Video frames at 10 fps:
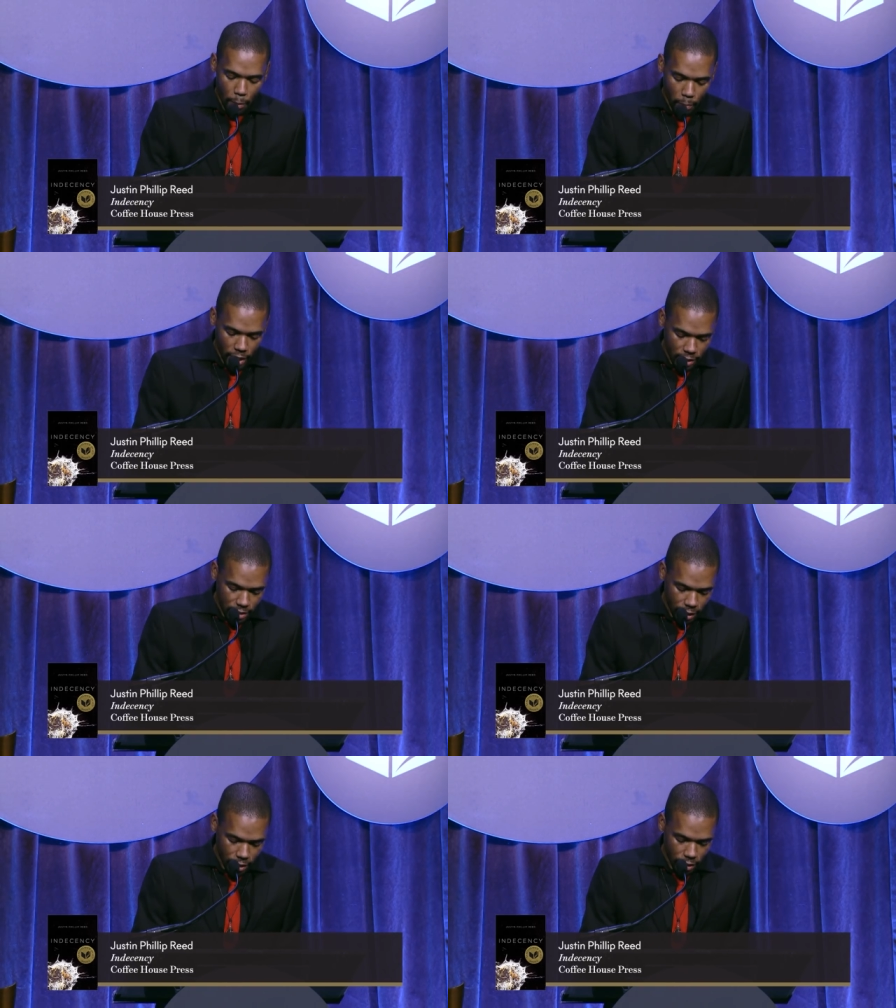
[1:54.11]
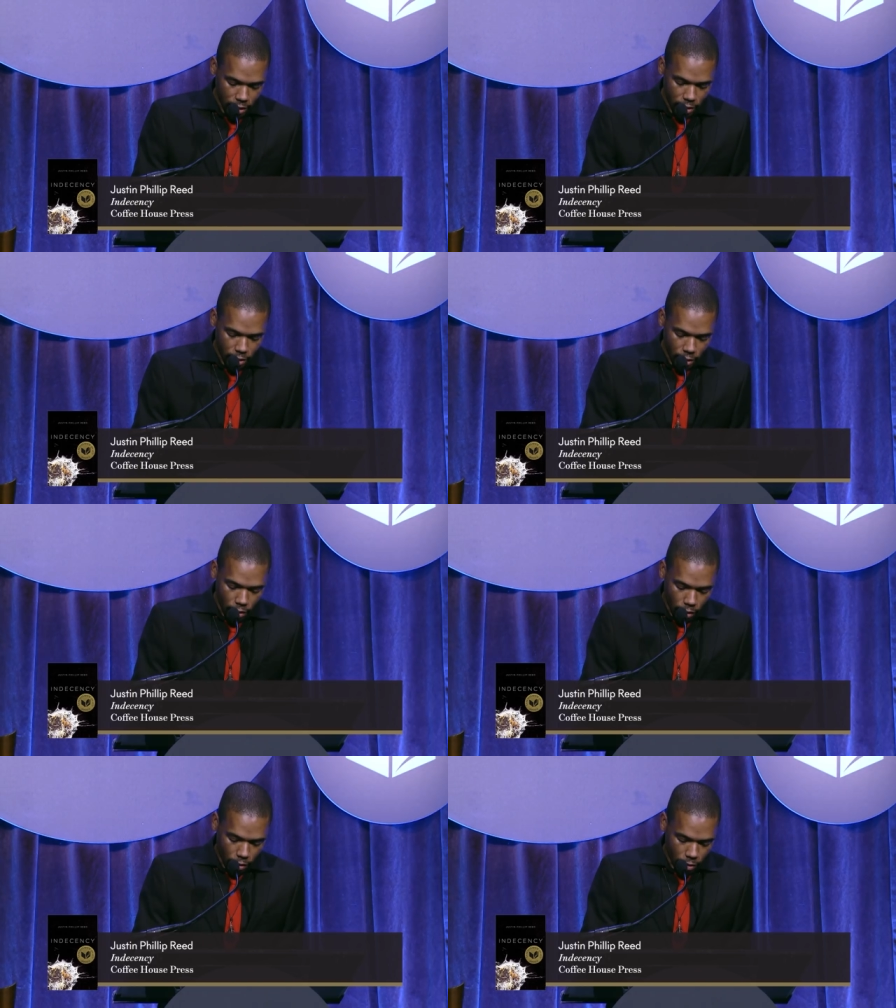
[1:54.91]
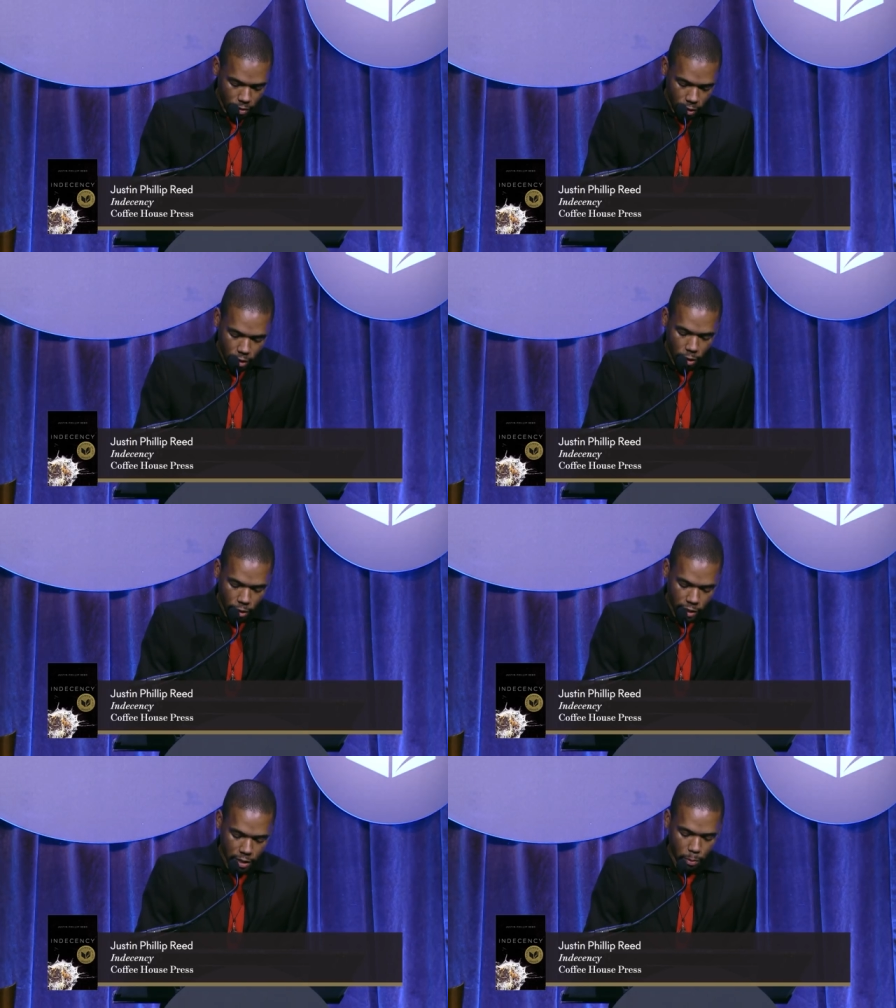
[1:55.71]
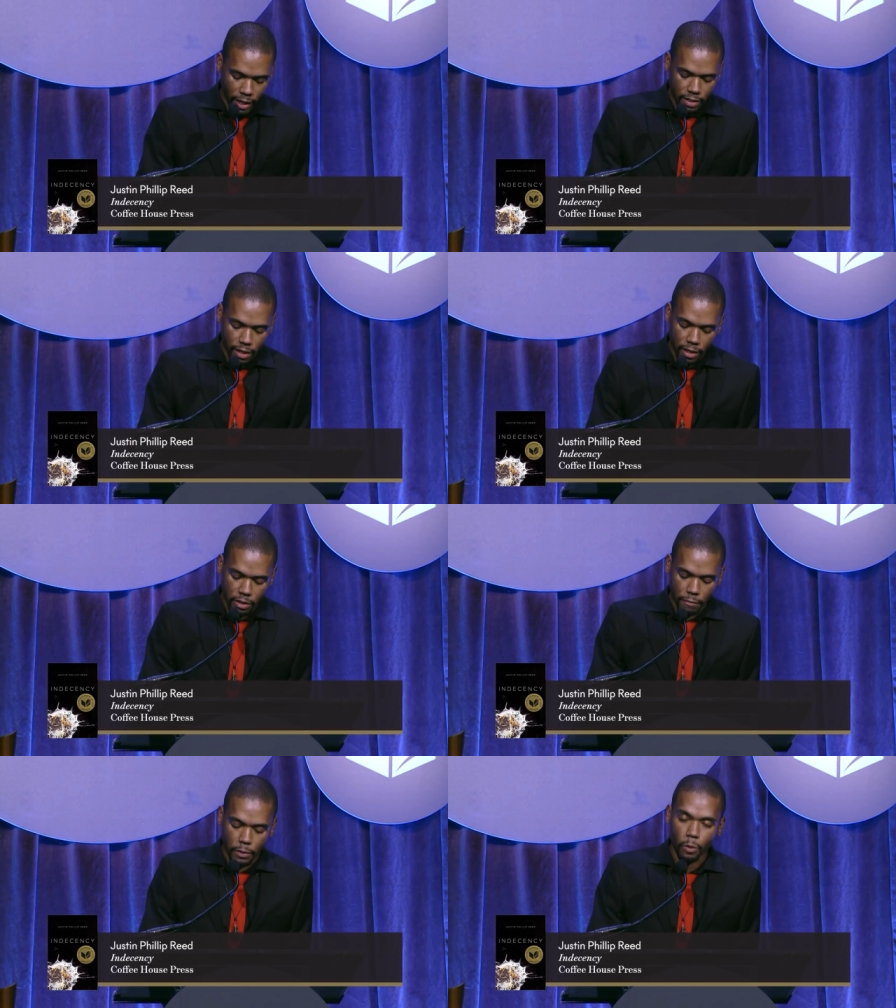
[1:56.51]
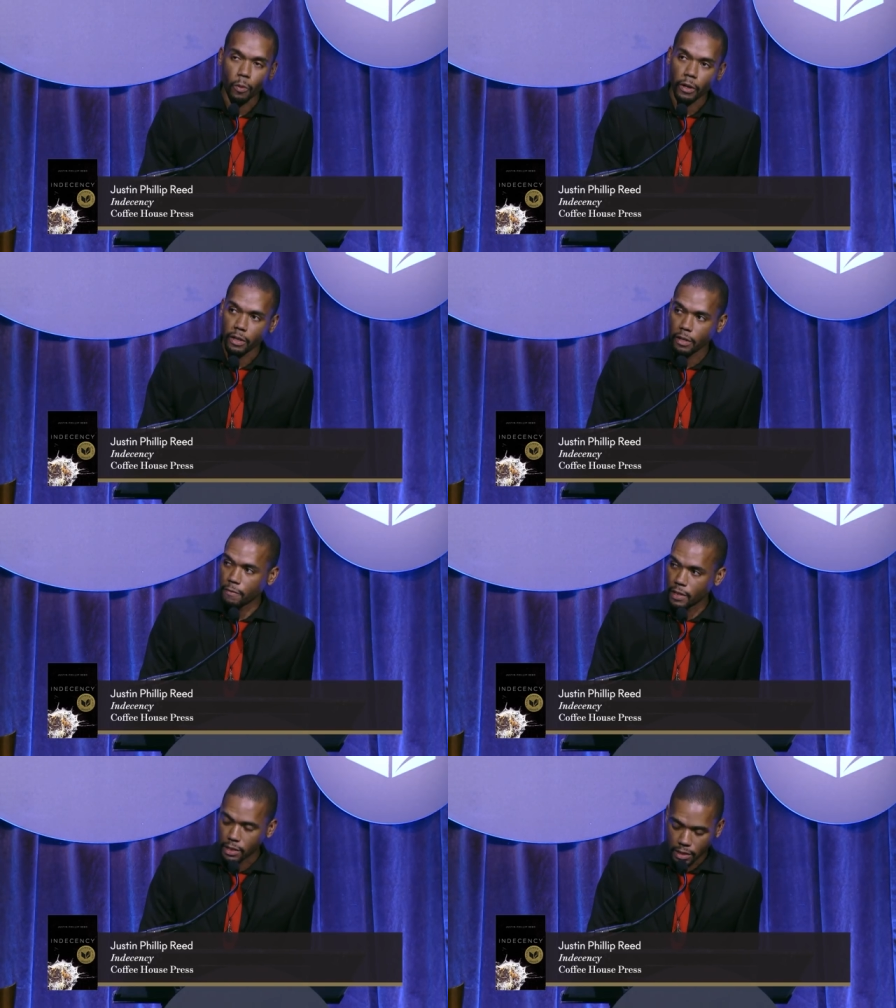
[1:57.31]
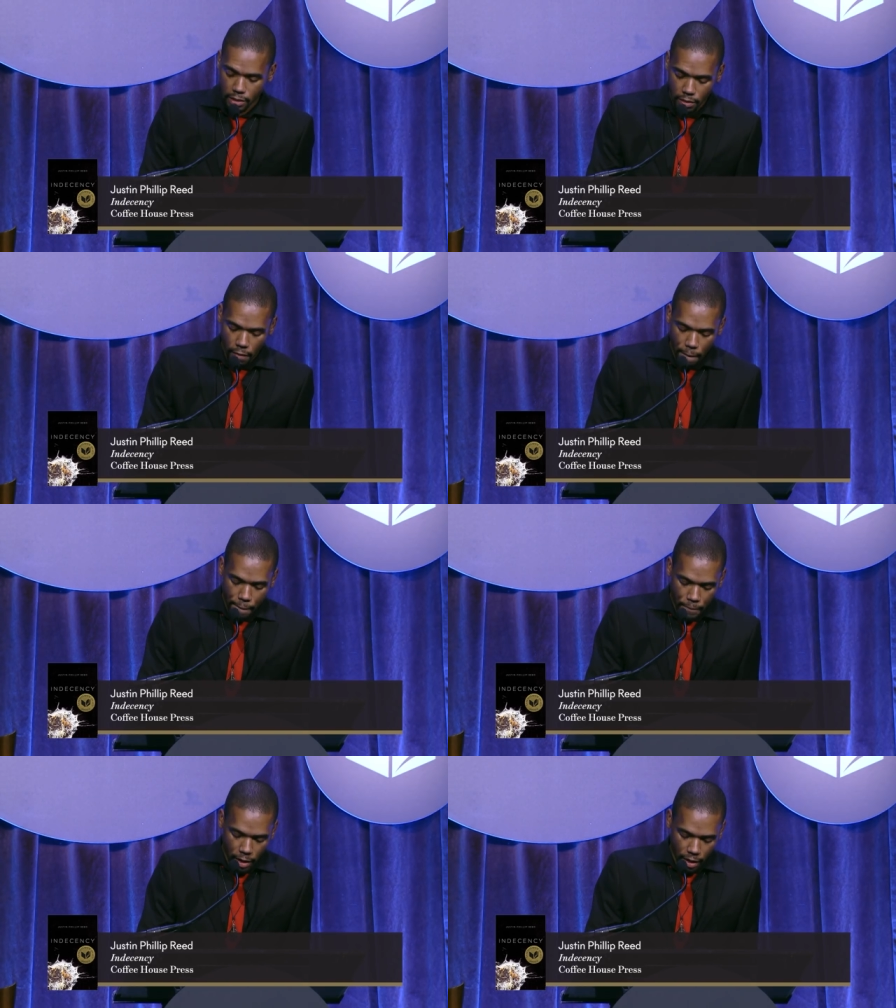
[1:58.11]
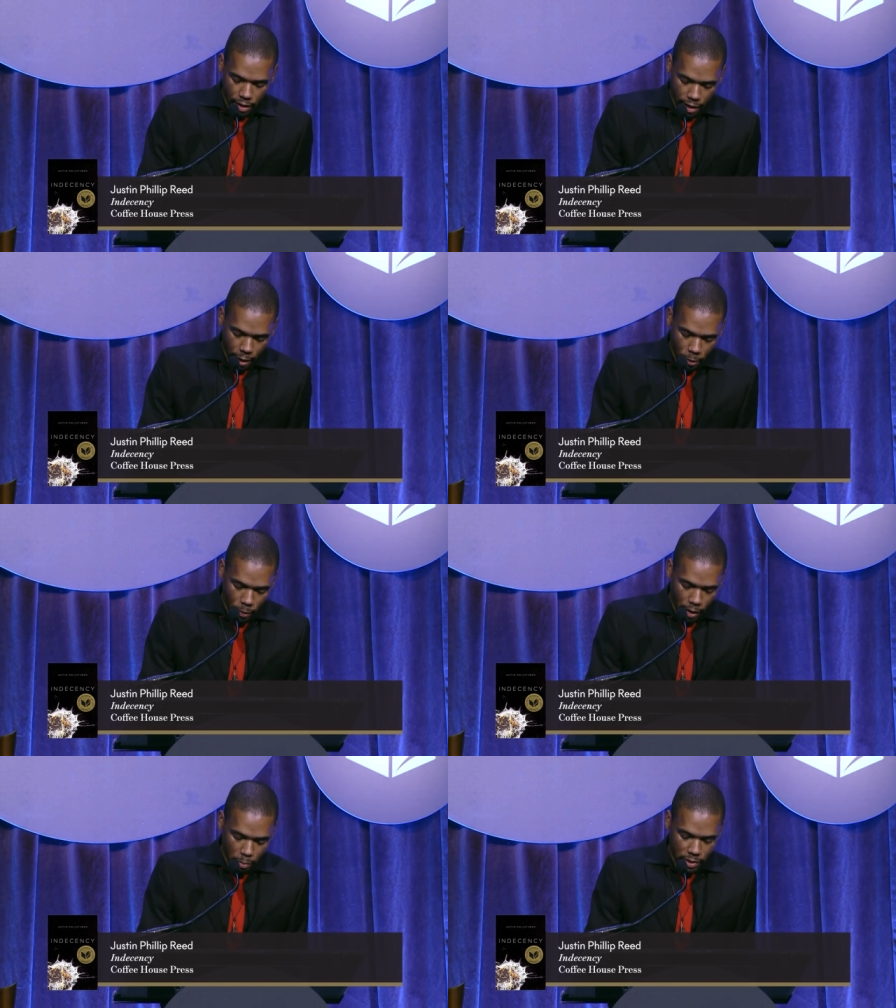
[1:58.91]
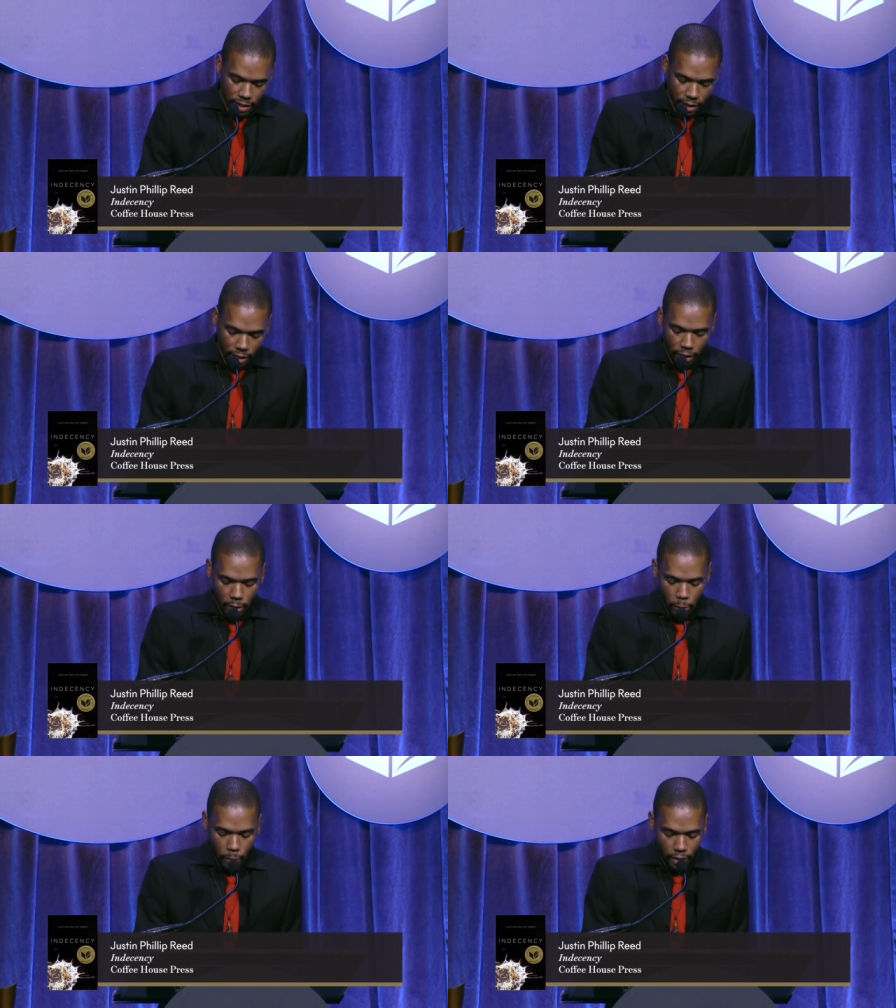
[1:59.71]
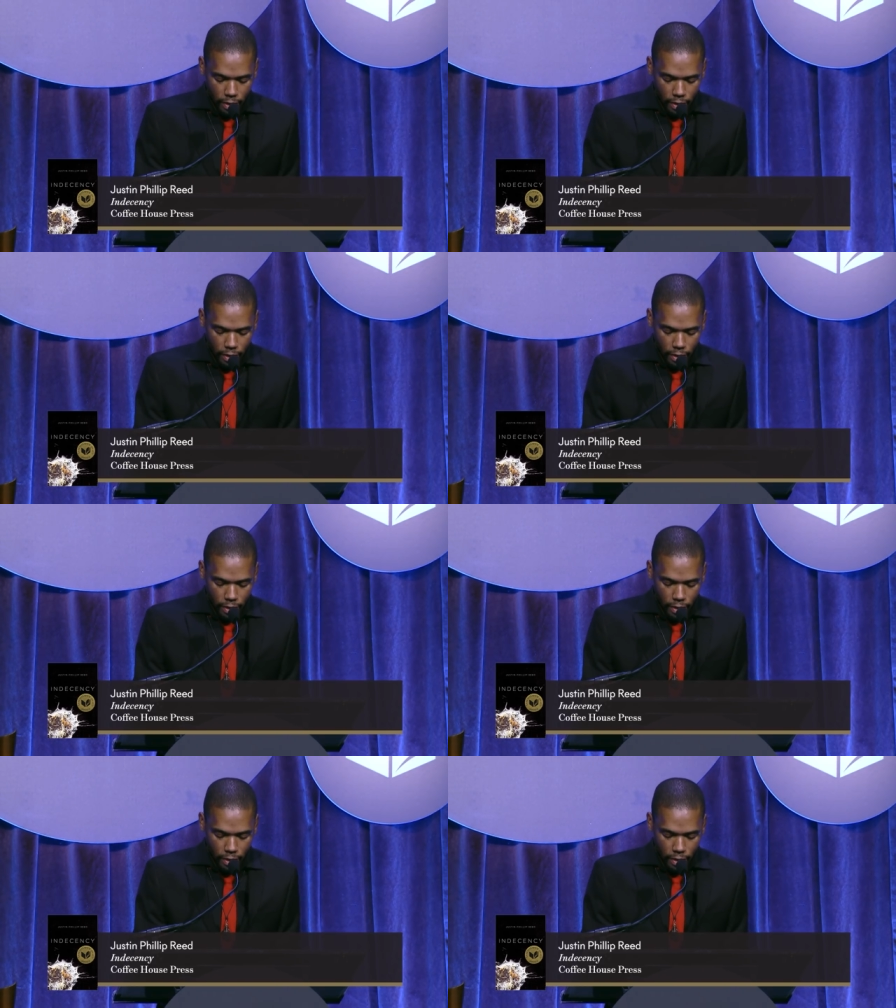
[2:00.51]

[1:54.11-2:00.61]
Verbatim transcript: I meditated on the courage it might take to feel worthy of this. And now I'm standing here